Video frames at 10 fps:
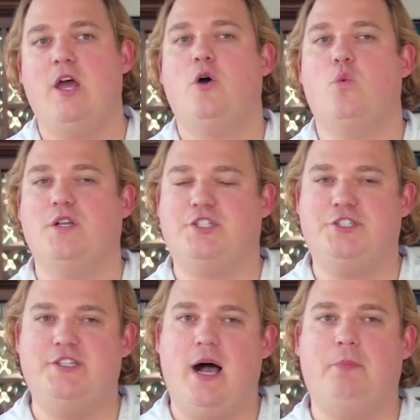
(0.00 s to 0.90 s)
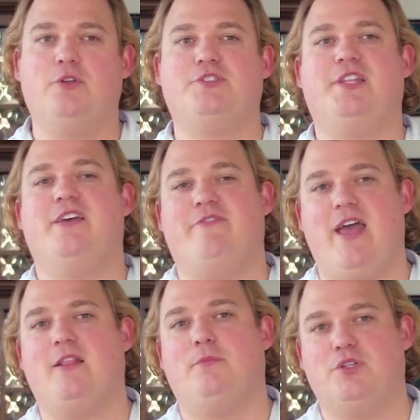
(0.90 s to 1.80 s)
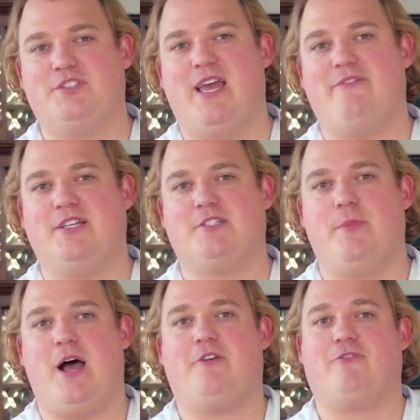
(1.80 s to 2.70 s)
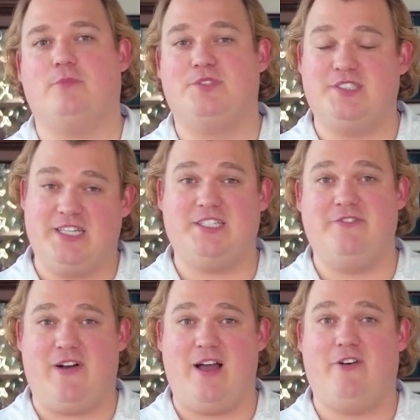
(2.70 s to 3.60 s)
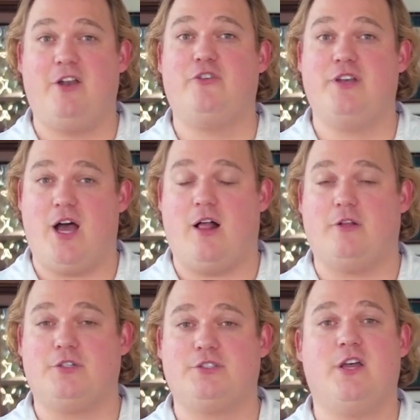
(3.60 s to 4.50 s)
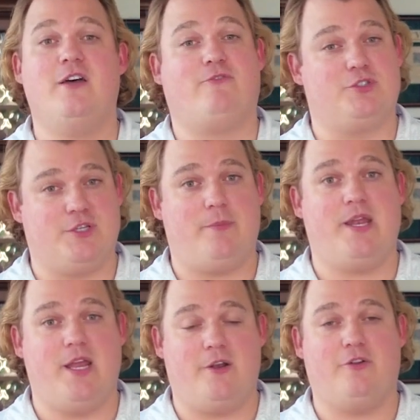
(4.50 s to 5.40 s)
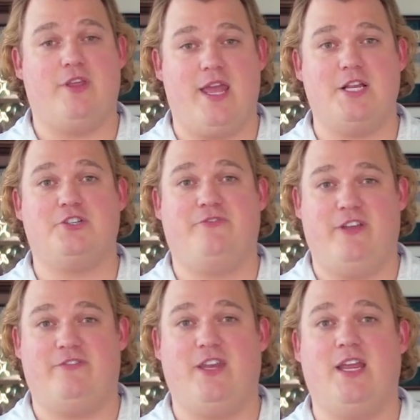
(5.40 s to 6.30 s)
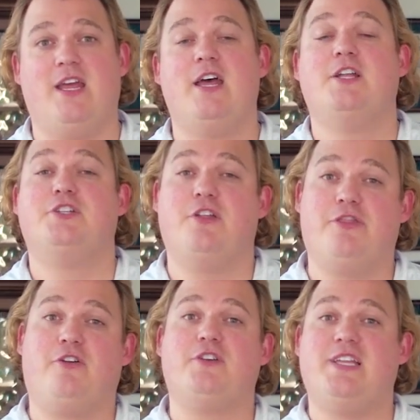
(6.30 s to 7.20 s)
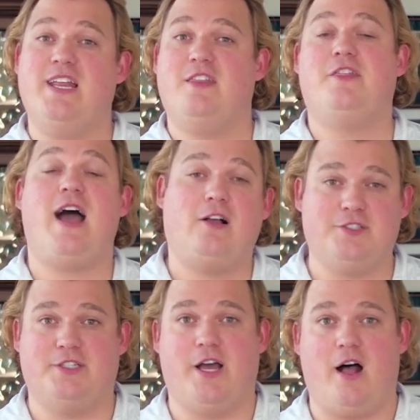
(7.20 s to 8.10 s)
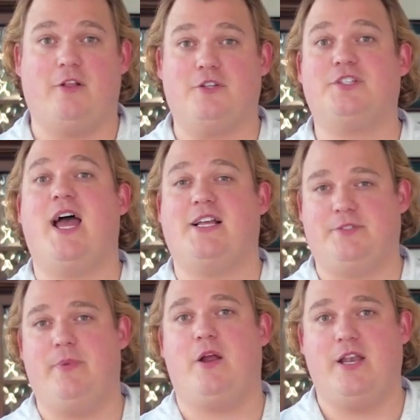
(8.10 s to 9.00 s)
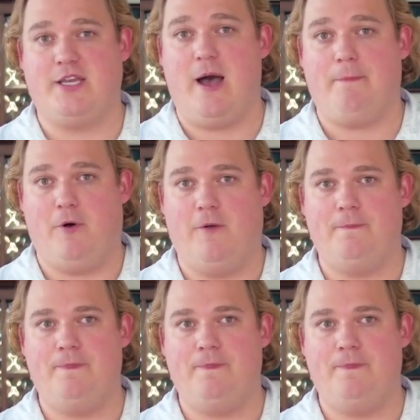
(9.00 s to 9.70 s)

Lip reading: which doubles the available savings amount from $6,500 for somebody under the age of 50 to $13,000 as a married couple.